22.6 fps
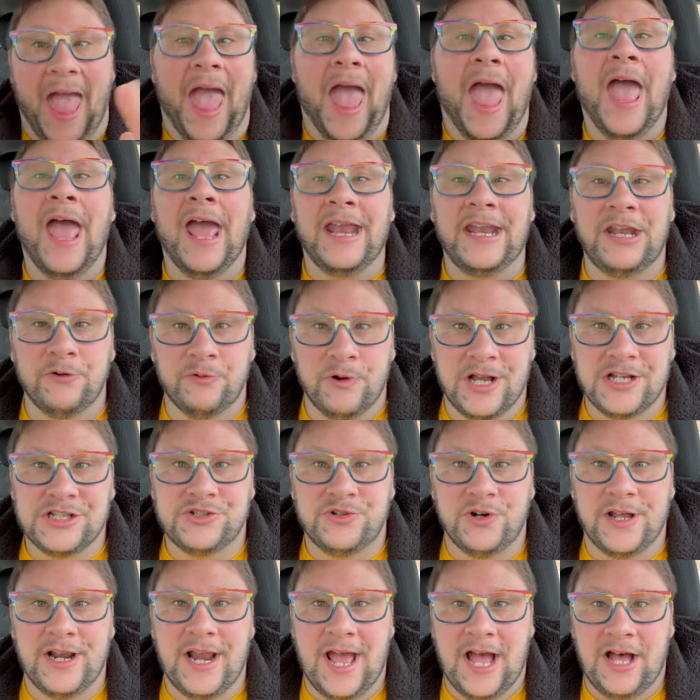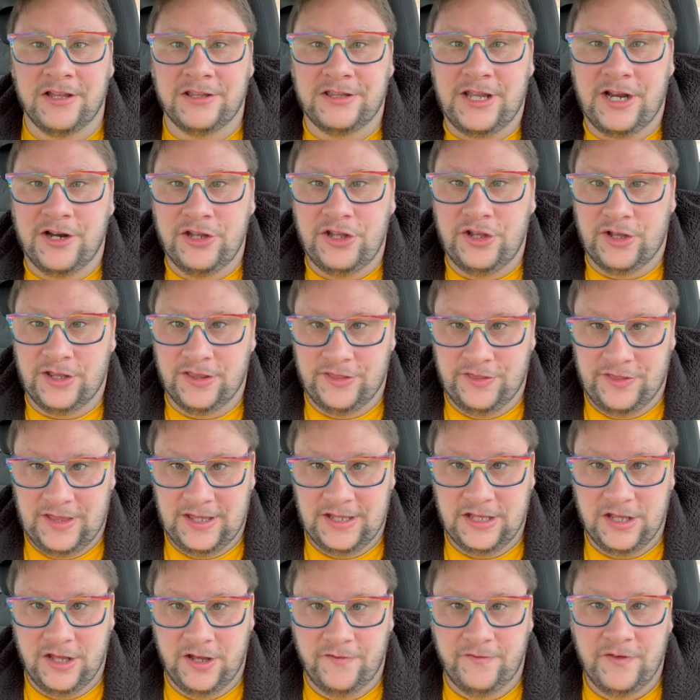any restaurant out there you could
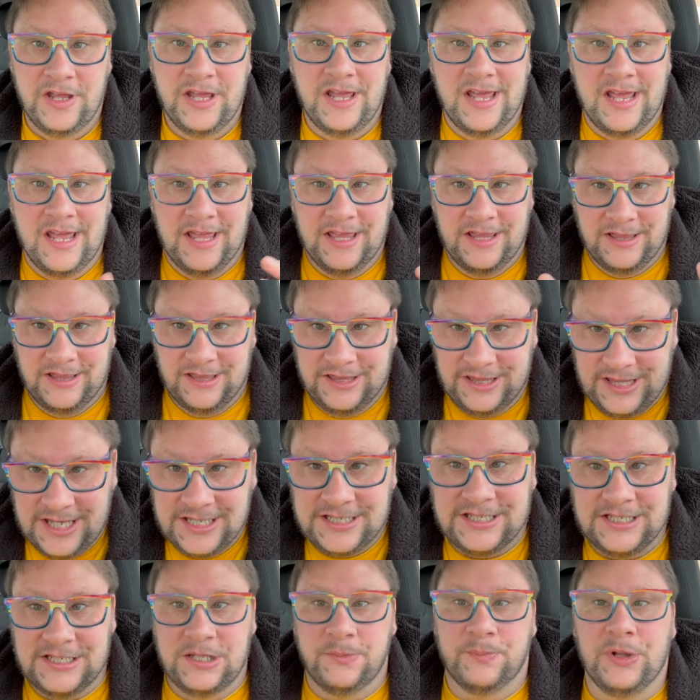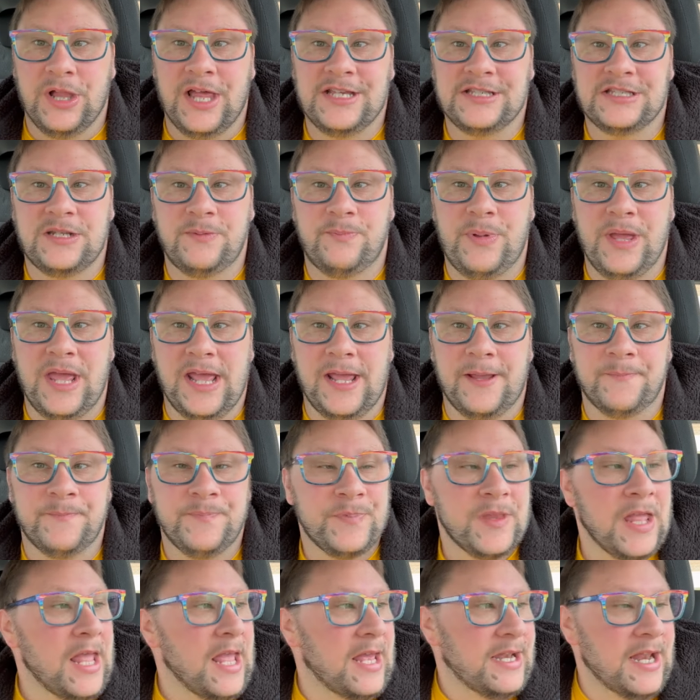think of, this is the place to be.
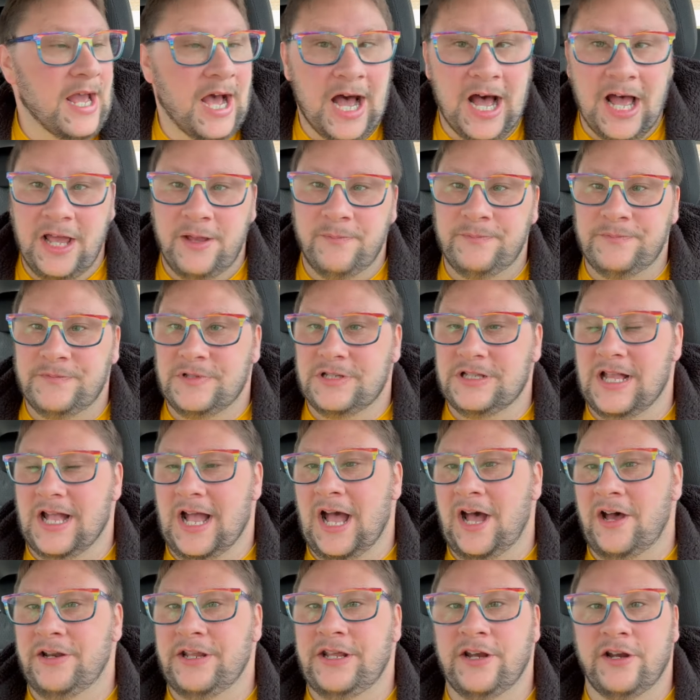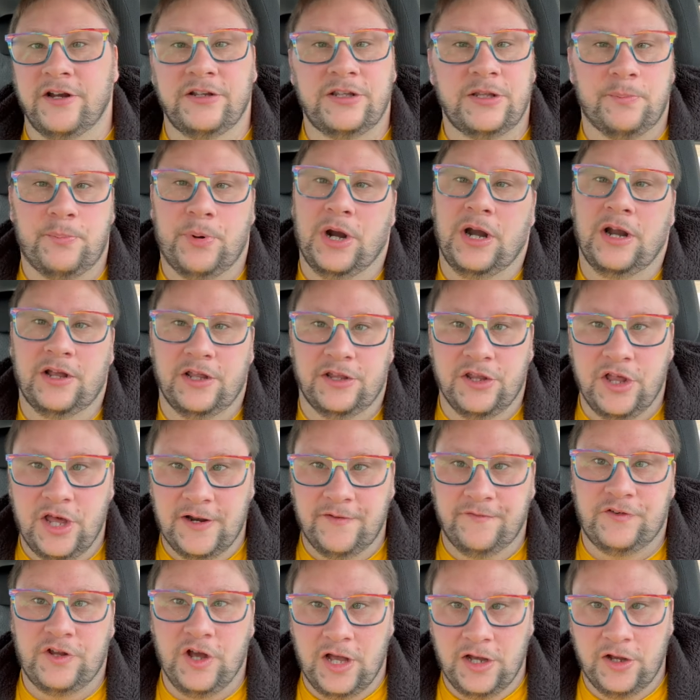Now, I'm out here in the parking lot
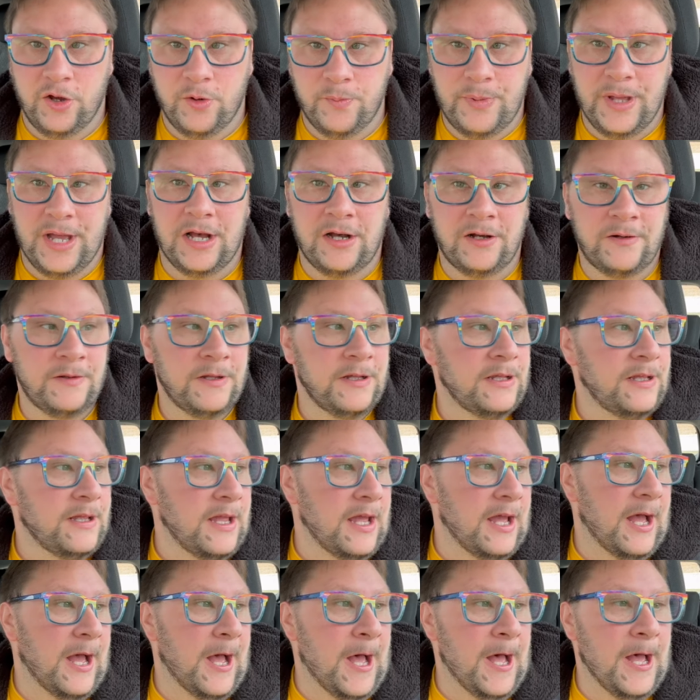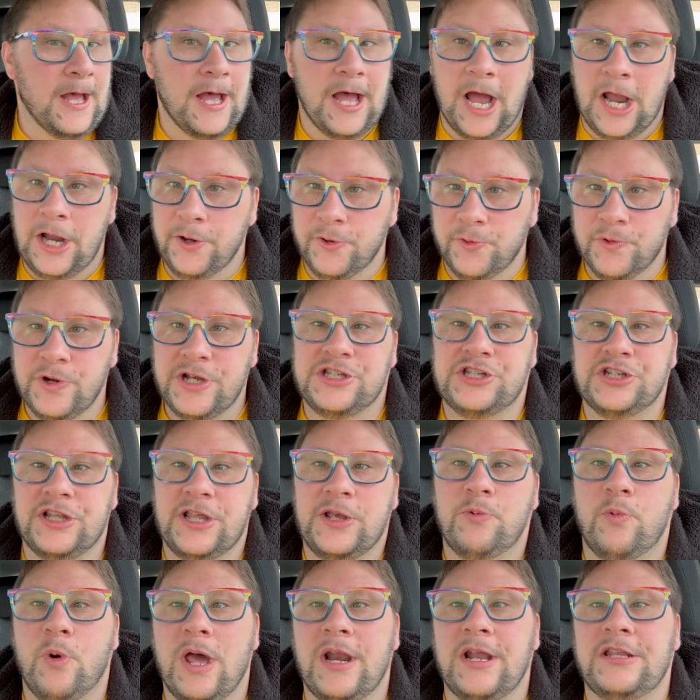of Taco Bell. I originally
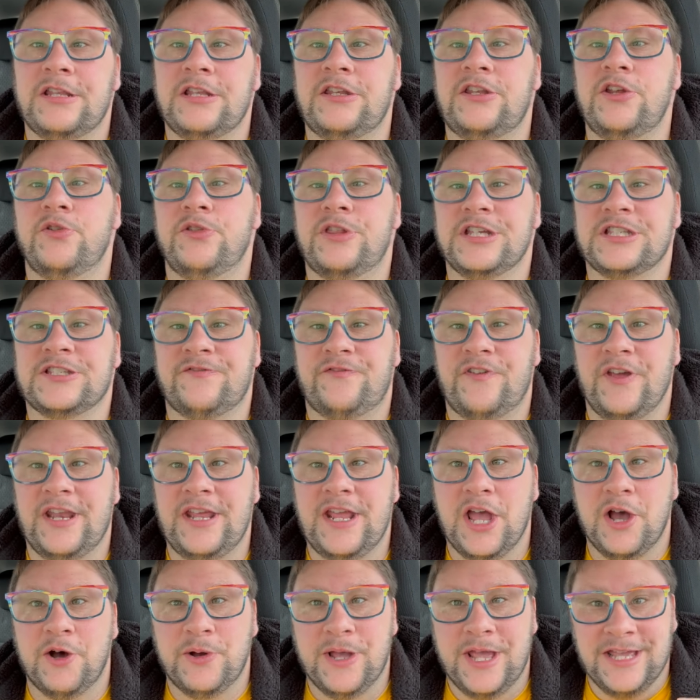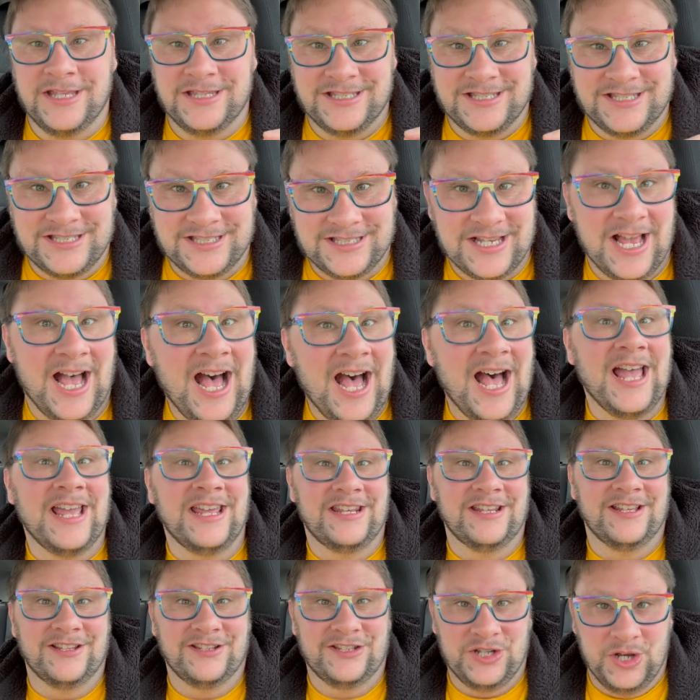wanted to do this video
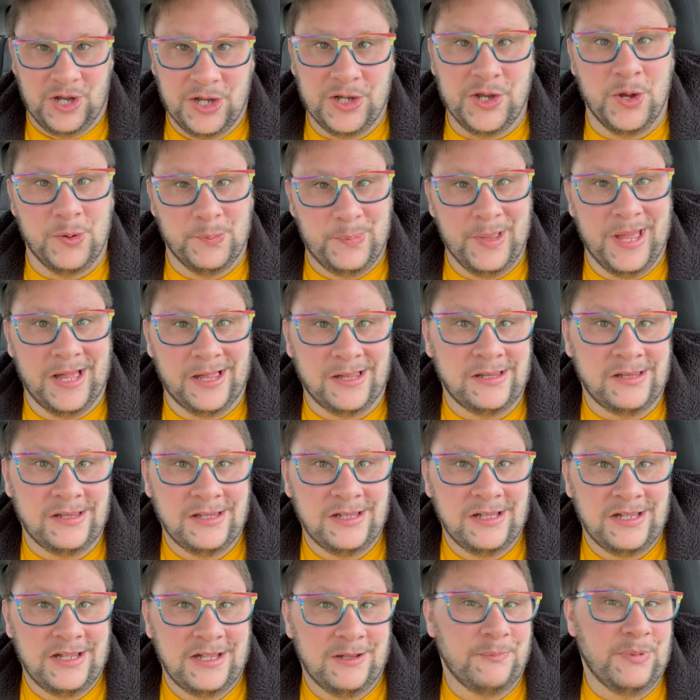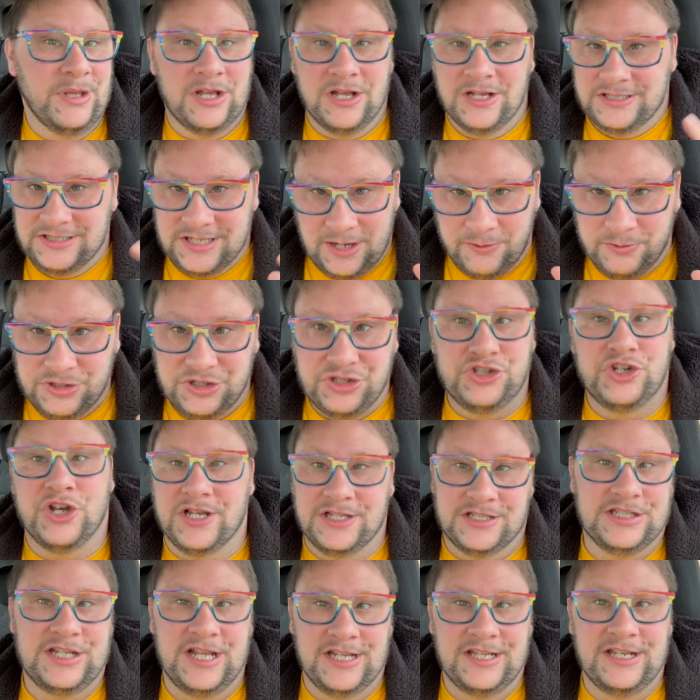inside Taco Bell because I was
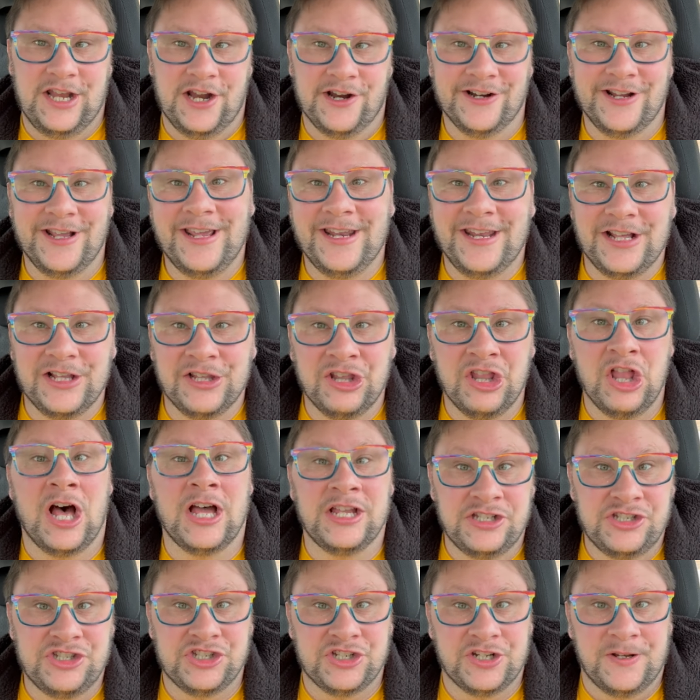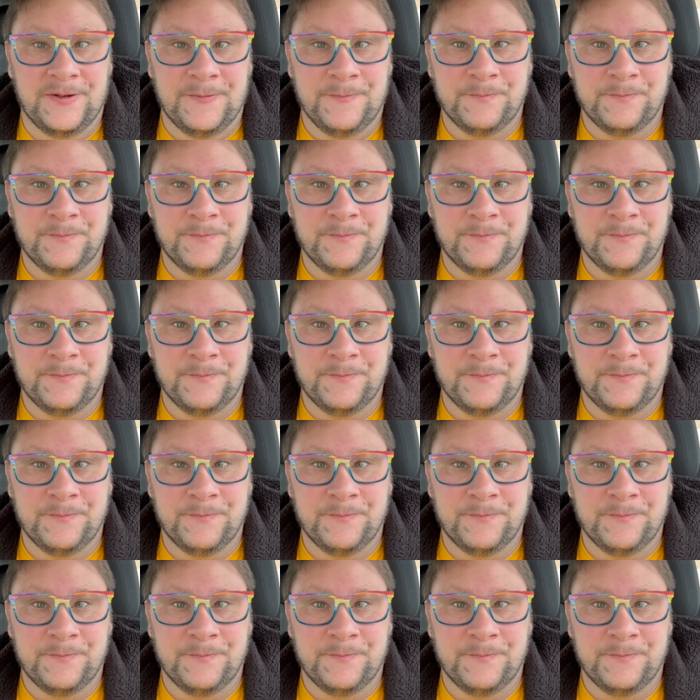just in there eating lunch,